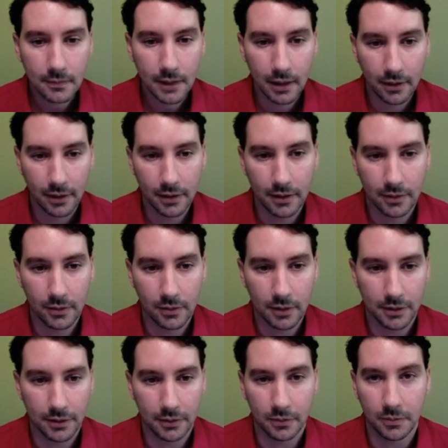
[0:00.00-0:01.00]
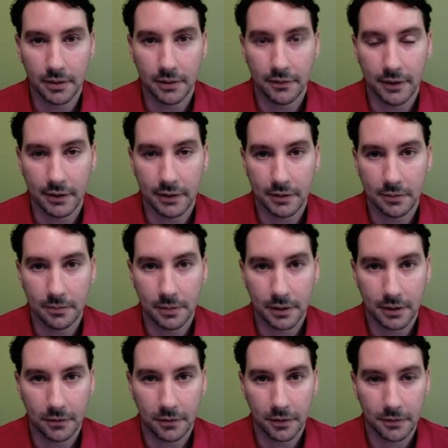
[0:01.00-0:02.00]
Then this whole logic would be invalid,
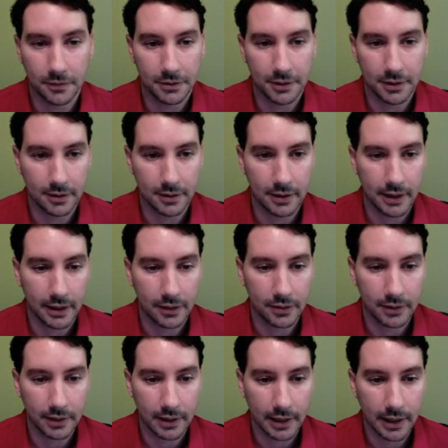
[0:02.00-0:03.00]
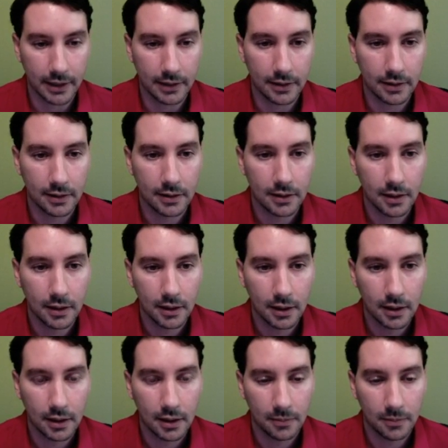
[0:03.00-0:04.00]
because Fluffers isn't actually a cat.
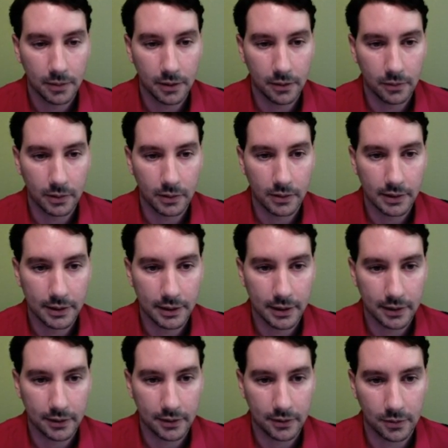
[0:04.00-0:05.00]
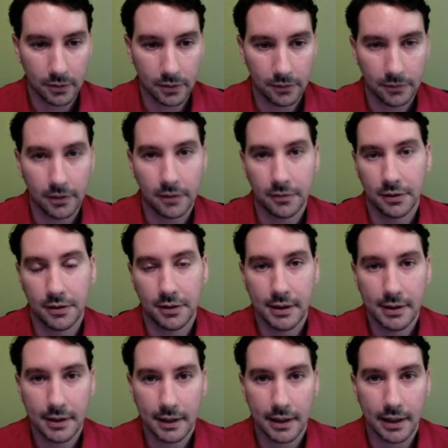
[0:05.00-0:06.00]
But we're going to take as true that Fluffers
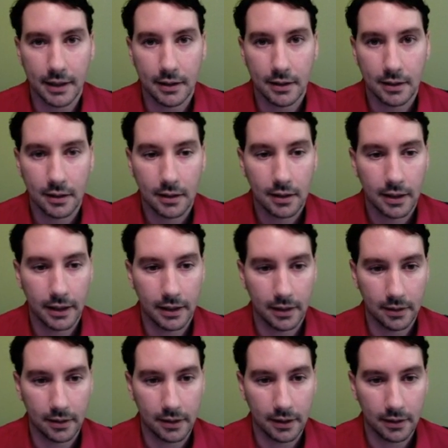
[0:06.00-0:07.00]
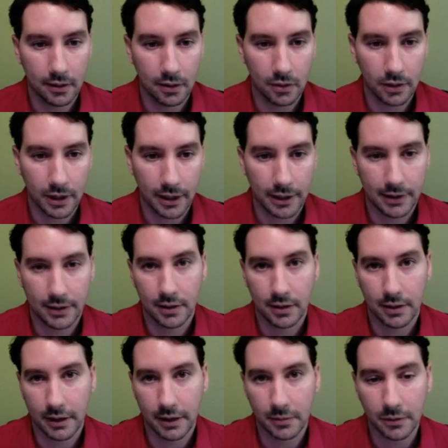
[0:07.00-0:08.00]
is a cat, and that all cats
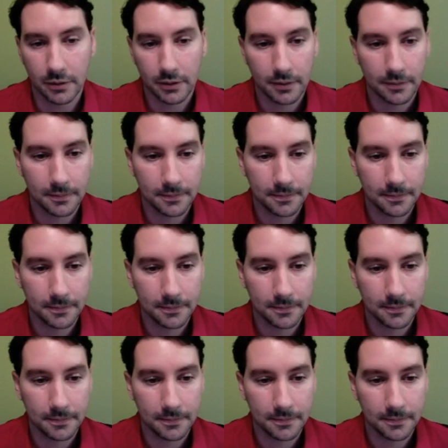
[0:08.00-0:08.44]
are animals.